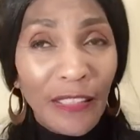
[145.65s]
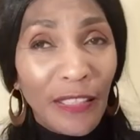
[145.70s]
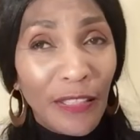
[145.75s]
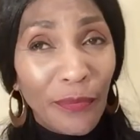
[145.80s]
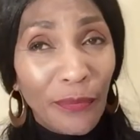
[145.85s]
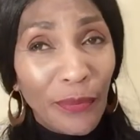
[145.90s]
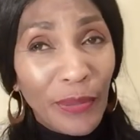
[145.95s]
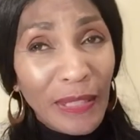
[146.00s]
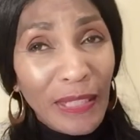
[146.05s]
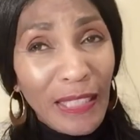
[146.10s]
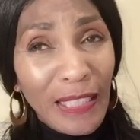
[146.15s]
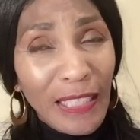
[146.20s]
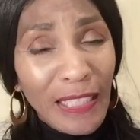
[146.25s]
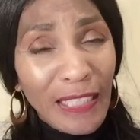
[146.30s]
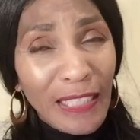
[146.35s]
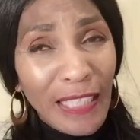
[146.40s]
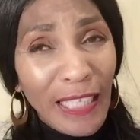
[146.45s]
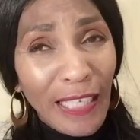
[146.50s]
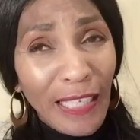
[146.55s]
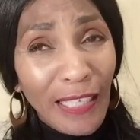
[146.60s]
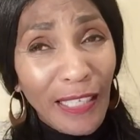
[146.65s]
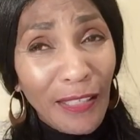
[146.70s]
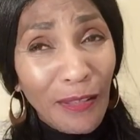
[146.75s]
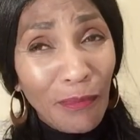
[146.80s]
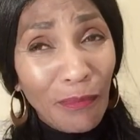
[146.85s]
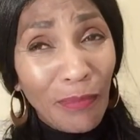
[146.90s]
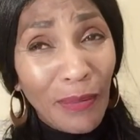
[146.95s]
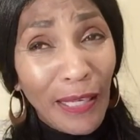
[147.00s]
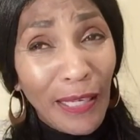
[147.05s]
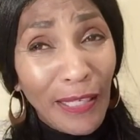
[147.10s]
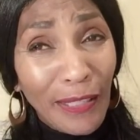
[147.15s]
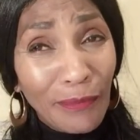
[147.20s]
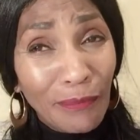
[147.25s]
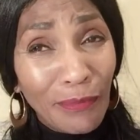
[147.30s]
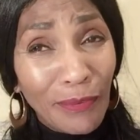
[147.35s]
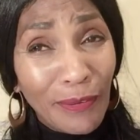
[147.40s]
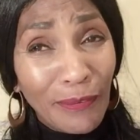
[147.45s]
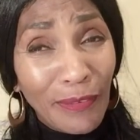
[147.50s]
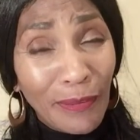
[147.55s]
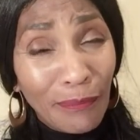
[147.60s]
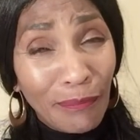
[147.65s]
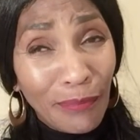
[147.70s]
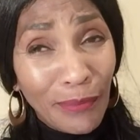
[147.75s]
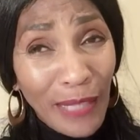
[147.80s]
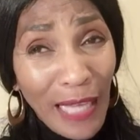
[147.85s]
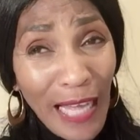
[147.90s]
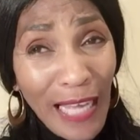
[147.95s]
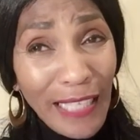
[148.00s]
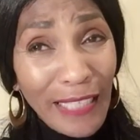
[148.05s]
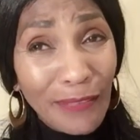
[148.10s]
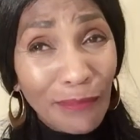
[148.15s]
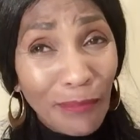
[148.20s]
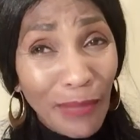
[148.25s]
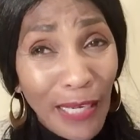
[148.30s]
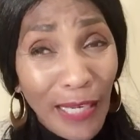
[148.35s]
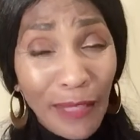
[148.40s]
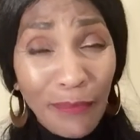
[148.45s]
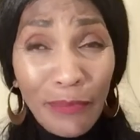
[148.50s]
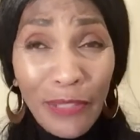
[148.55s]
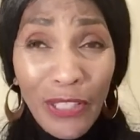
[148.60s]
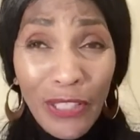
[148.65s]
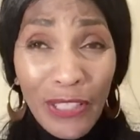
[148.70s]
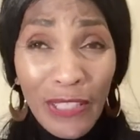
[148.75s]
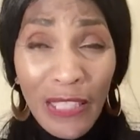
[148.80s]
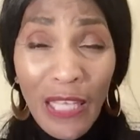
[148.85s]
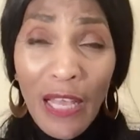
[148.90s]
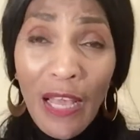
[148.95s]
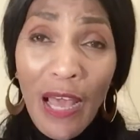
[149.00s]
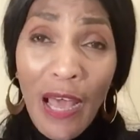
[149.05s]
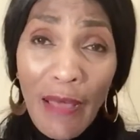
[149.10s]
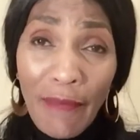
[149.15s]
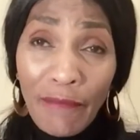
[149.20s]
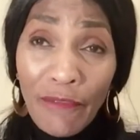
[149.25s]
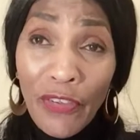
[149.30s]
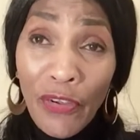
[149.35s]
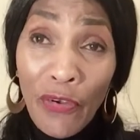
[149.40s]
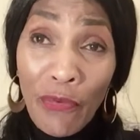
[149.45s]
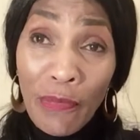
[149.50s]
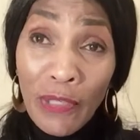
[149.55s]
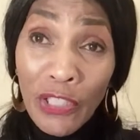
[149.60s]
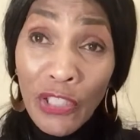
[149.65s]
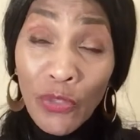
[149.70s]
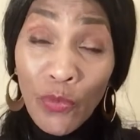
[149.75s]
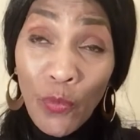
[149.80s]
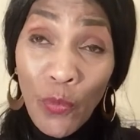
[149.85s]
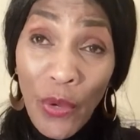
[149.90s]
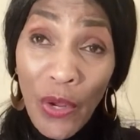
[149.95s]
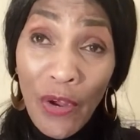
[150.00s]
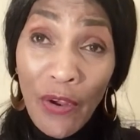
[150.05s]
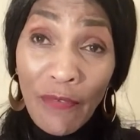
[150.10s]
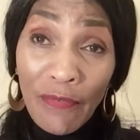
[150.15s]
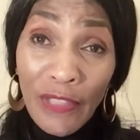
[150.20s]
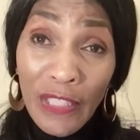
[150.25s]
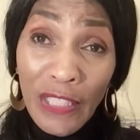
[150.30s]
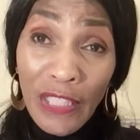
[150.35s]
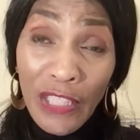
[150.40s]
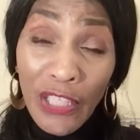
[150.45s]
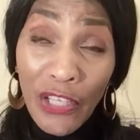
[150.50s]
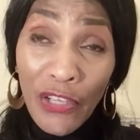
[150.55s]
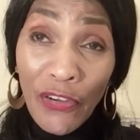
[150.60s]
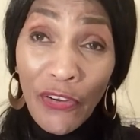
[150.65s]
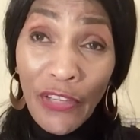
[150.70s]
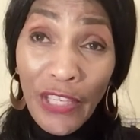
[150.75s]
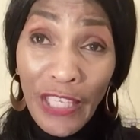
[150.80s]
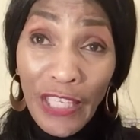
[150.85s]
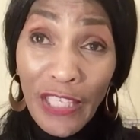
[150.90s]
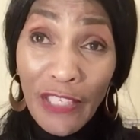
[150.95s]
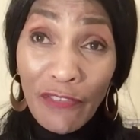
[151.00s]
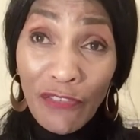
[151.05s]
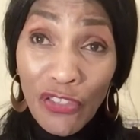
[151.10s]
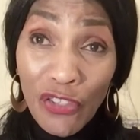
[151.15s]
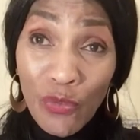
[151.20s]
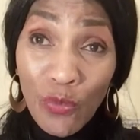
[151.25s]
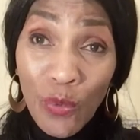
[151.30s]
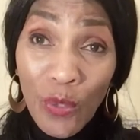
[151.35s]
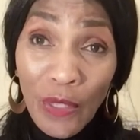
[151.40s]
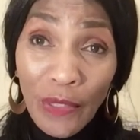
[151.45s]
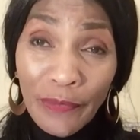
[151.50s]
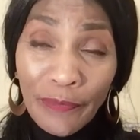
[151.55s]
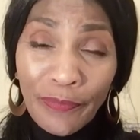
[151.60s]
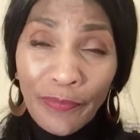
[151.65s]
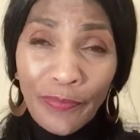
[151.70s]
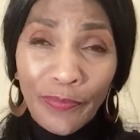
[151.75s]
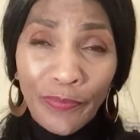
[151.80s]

It wasn't exactly a blind, blind buy because I'm very much aware of this here individual.